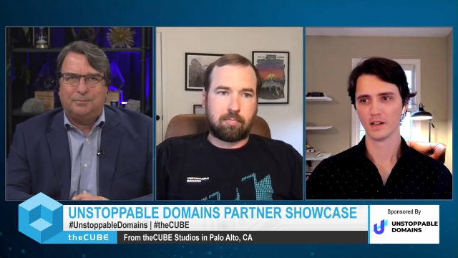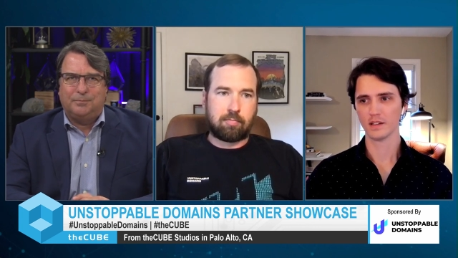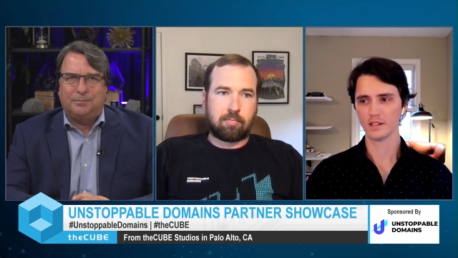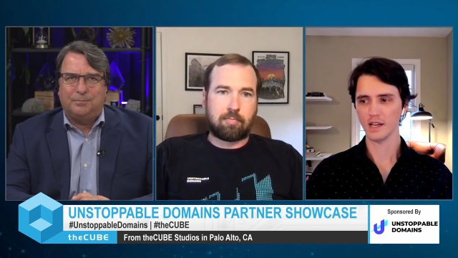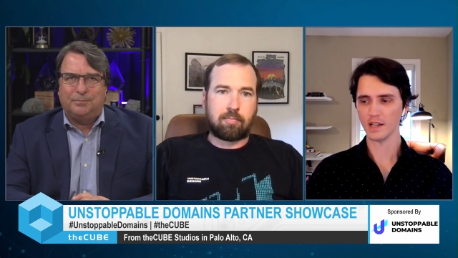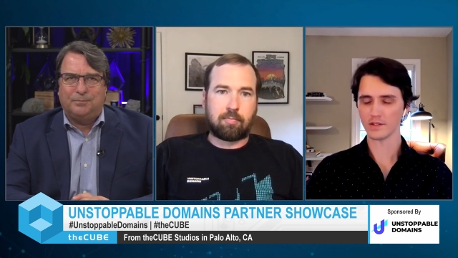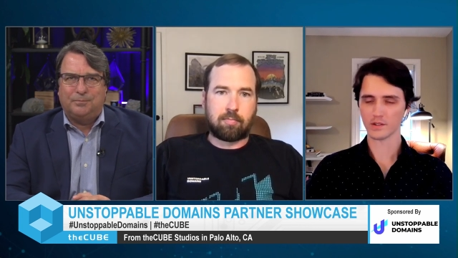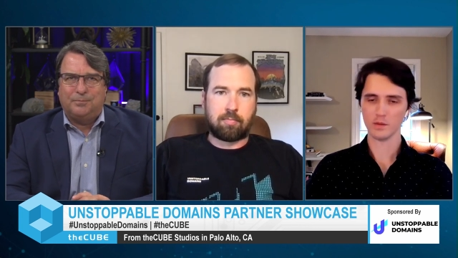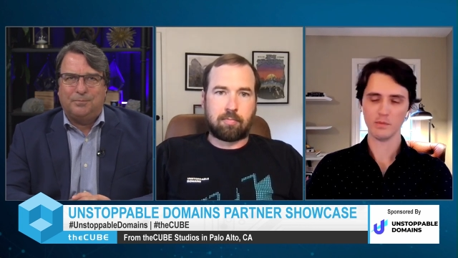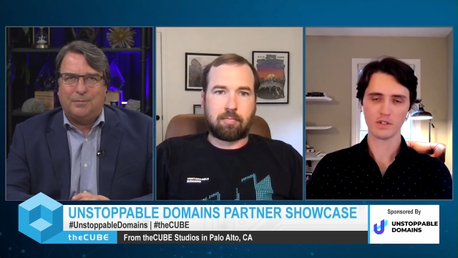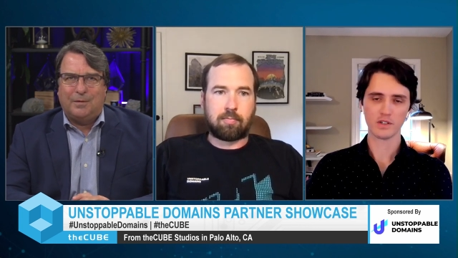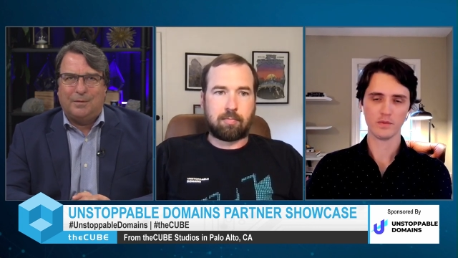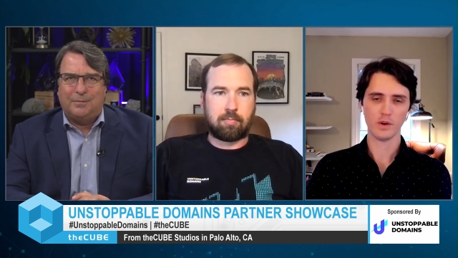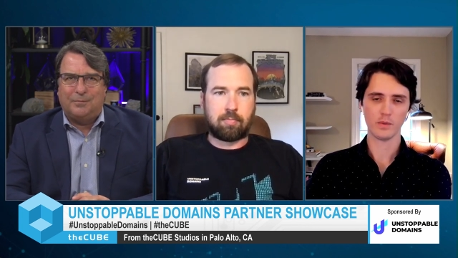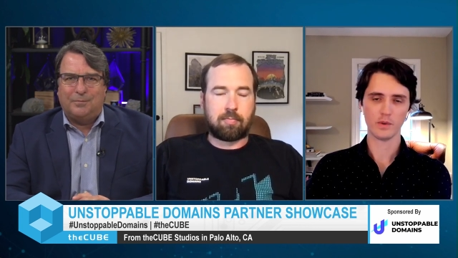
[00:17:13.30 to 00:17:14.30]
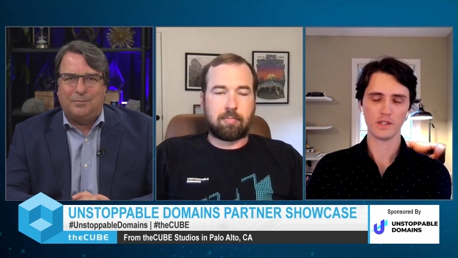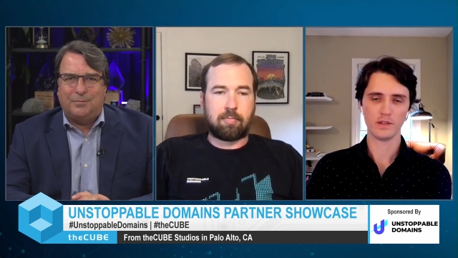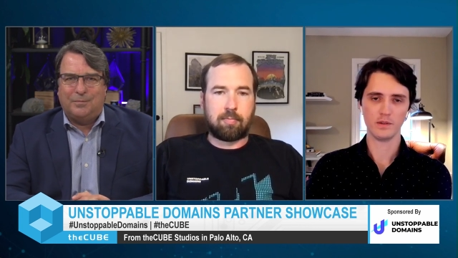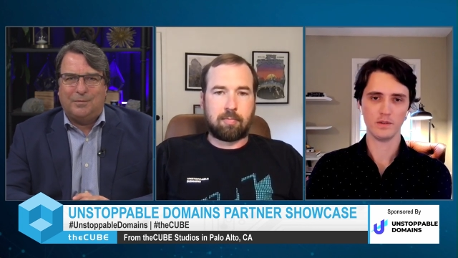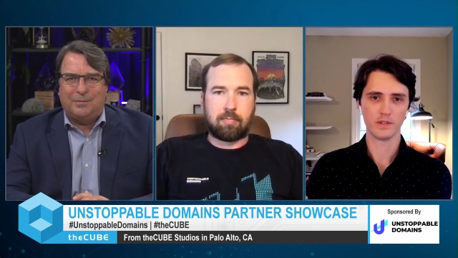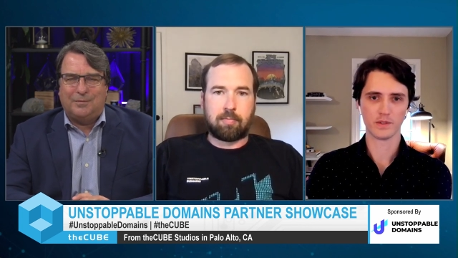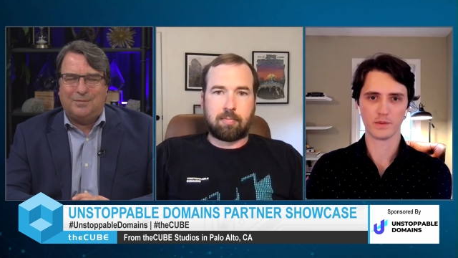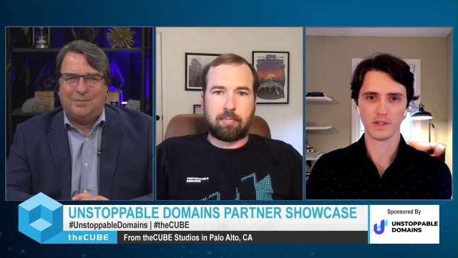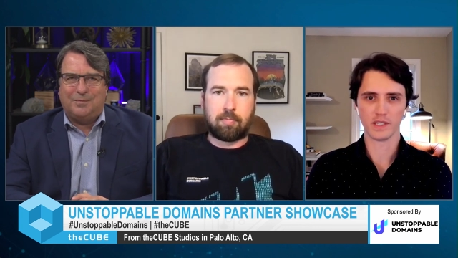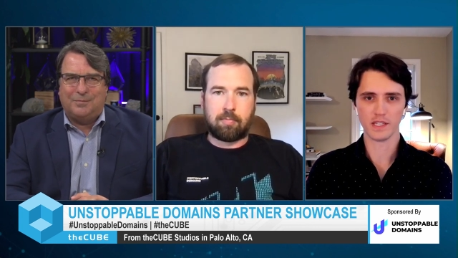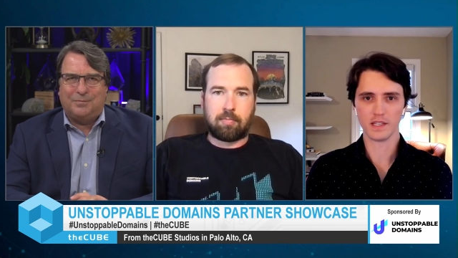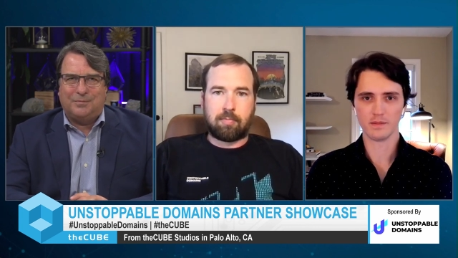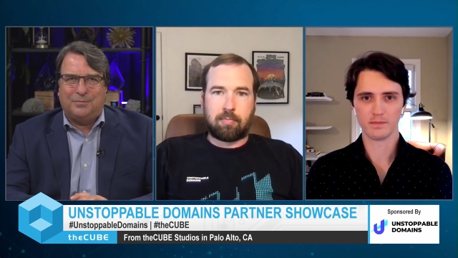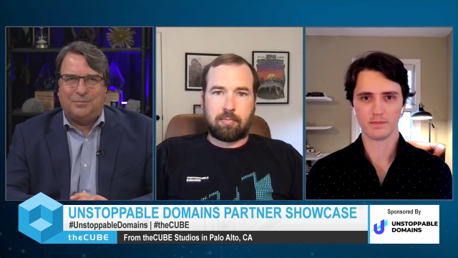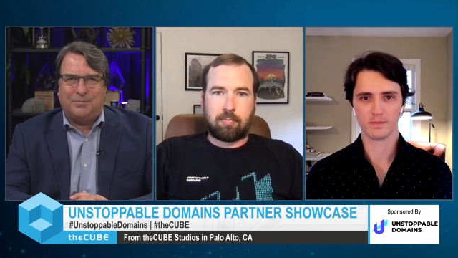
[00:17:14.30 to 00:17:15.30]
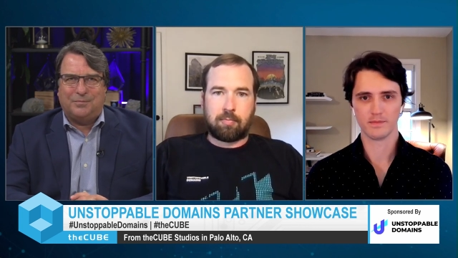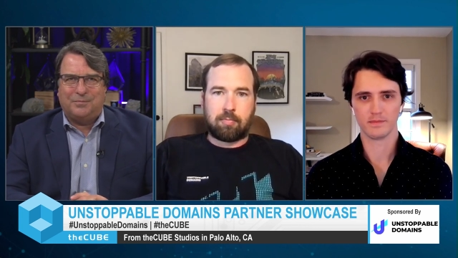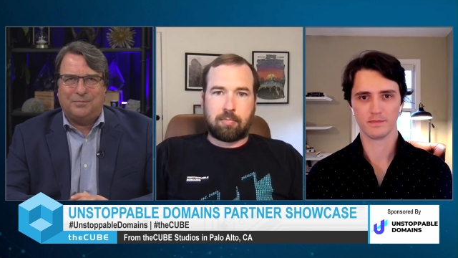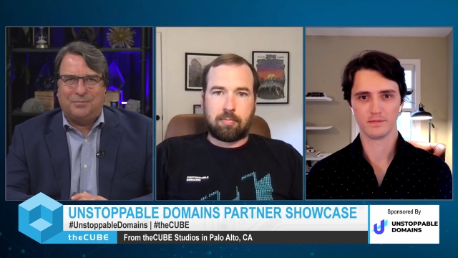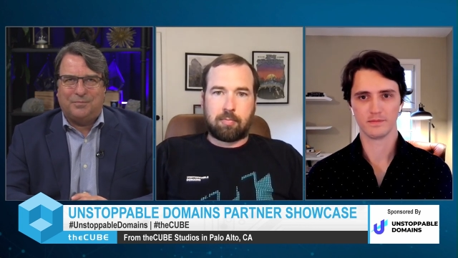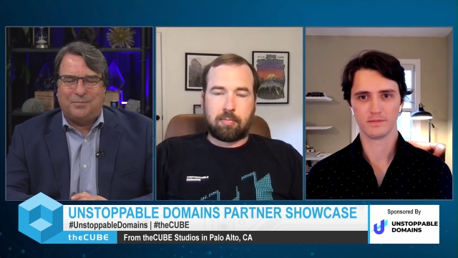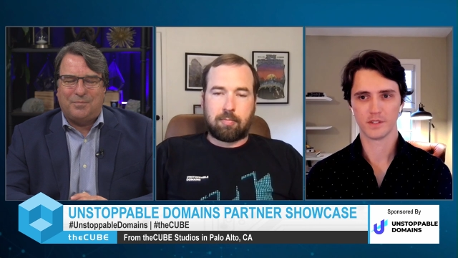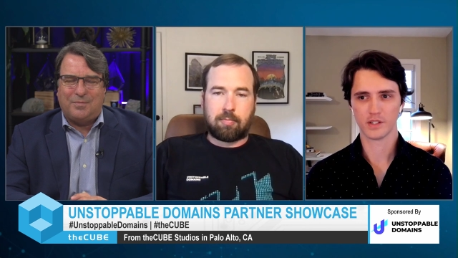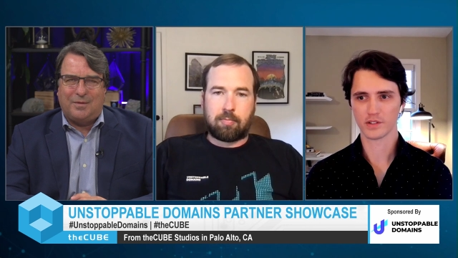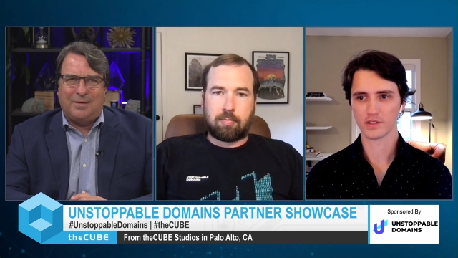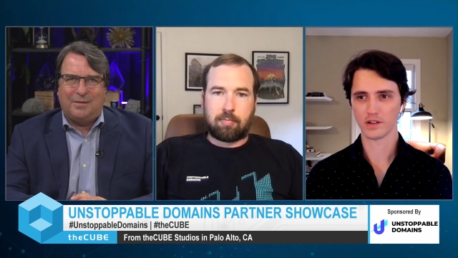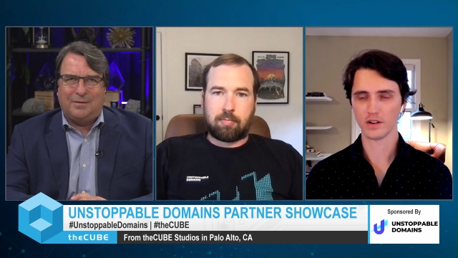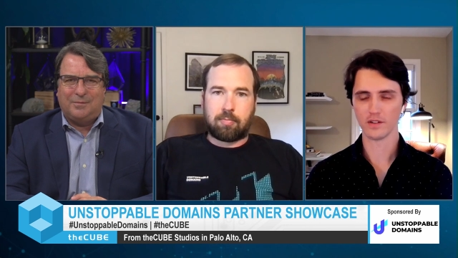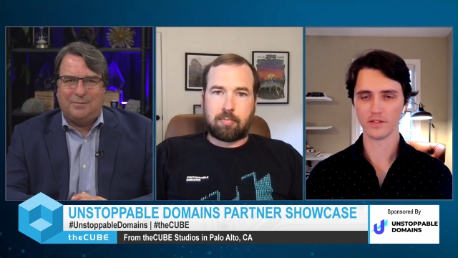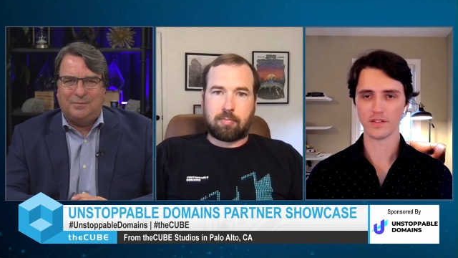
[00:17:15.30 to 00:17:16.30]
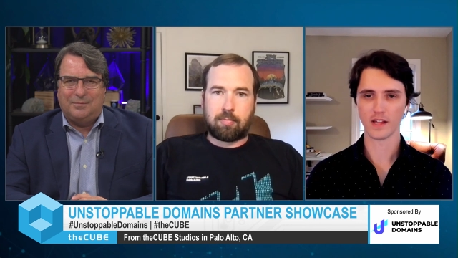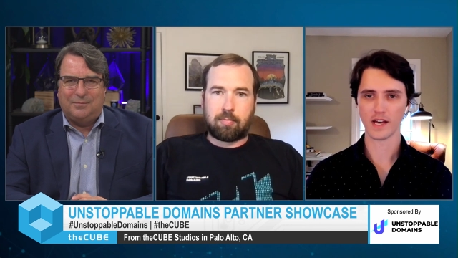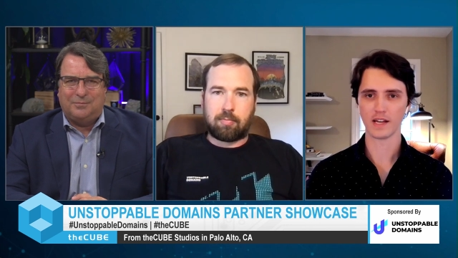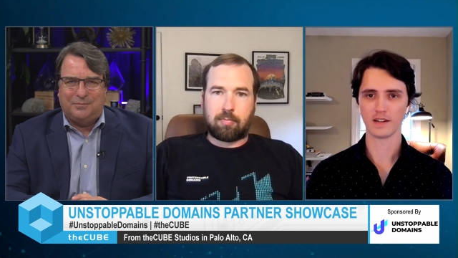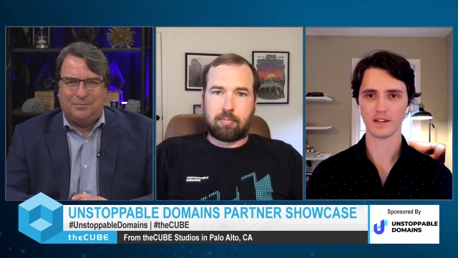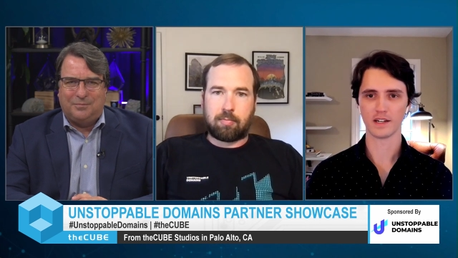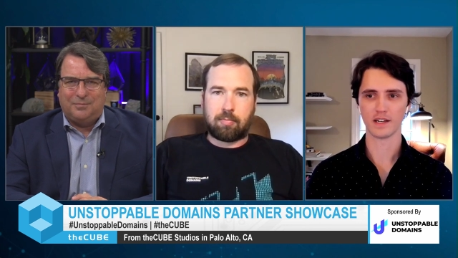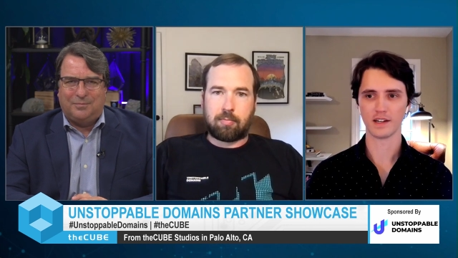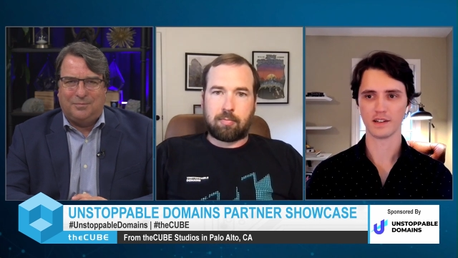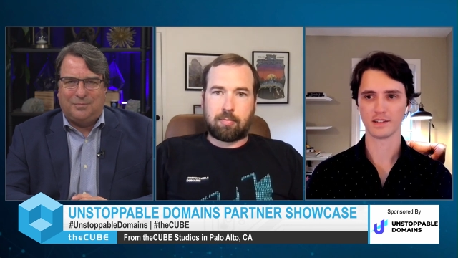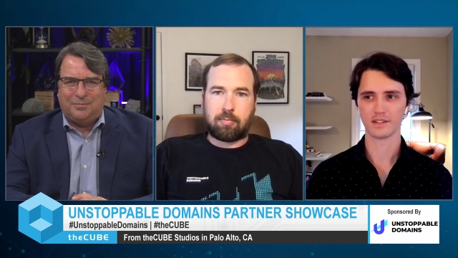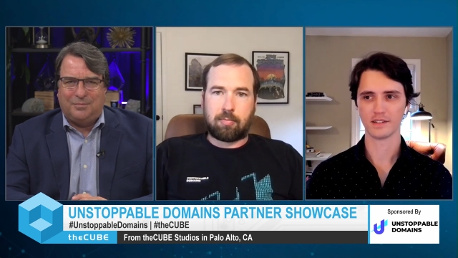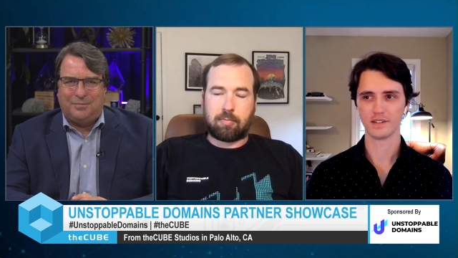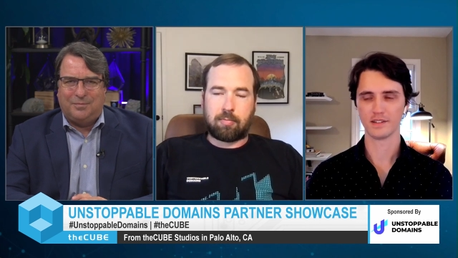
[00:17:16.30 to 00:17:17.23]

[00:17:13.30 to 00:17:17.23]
Speaker 1: Yeah, so much of what we do is really to solve that uh,